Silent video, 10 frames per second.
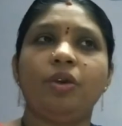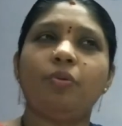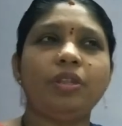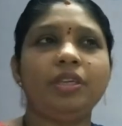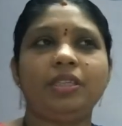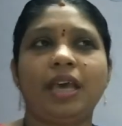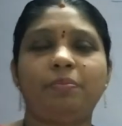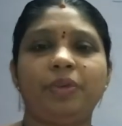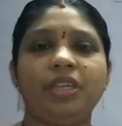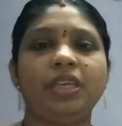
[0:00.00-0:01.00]
What is
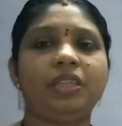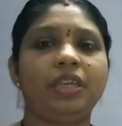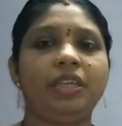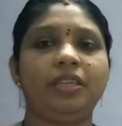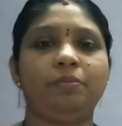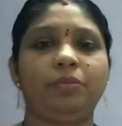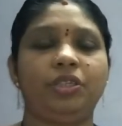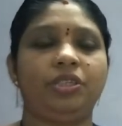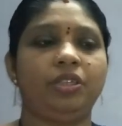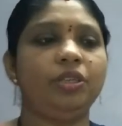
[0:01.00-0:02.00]
happening in the ATM
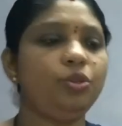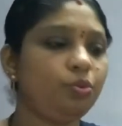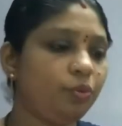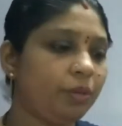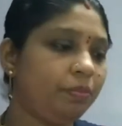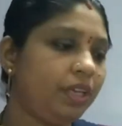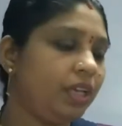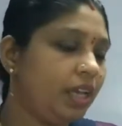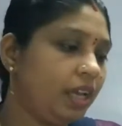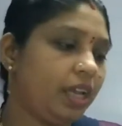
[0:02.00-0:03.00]
machine? You will be
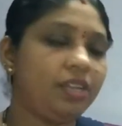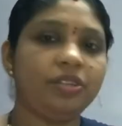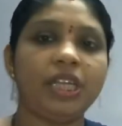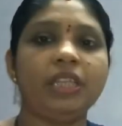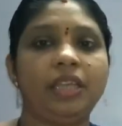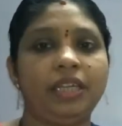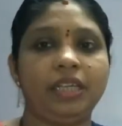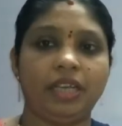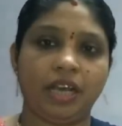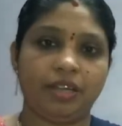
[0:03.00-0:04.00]
entering that
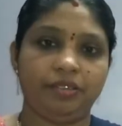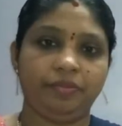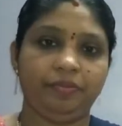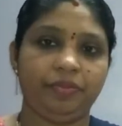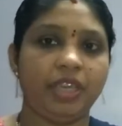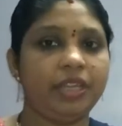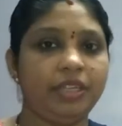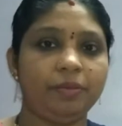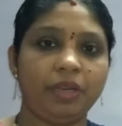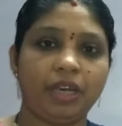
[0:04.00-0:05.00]
card,
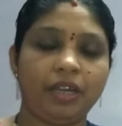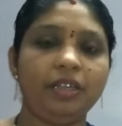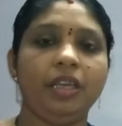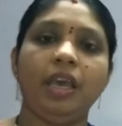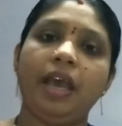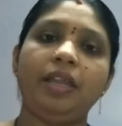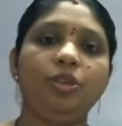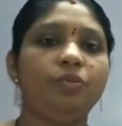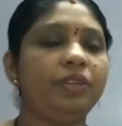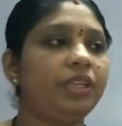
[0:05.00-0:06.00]
ATM card, and
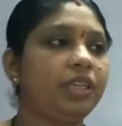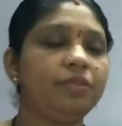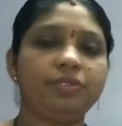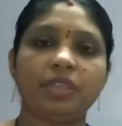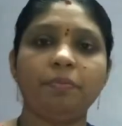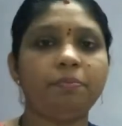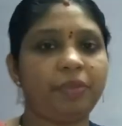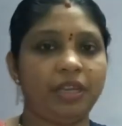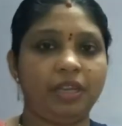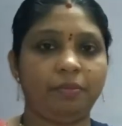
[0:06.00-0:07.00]
you will give some
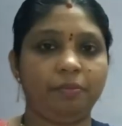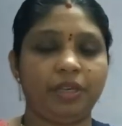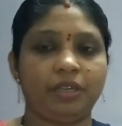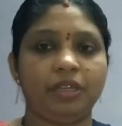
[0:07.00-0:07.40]
PIN number.